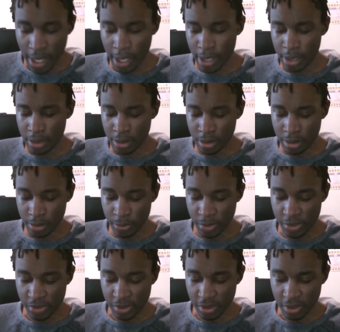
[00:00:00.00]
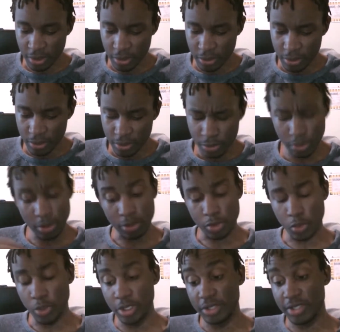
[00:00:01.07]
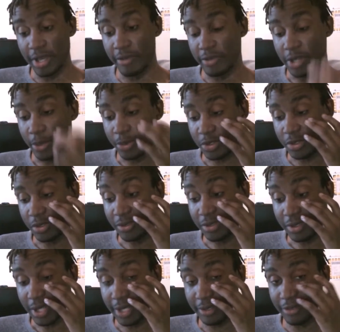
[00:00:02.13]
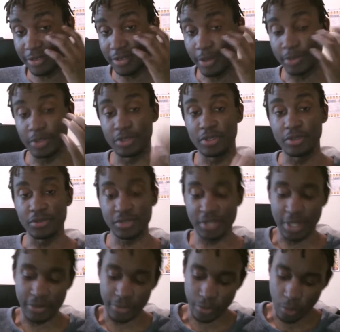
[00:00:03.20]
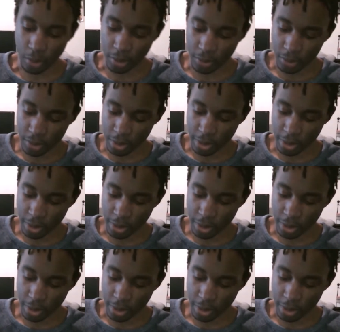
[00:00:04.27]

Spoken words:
And let me see. 27 episodes. That's something you don't see everywhere.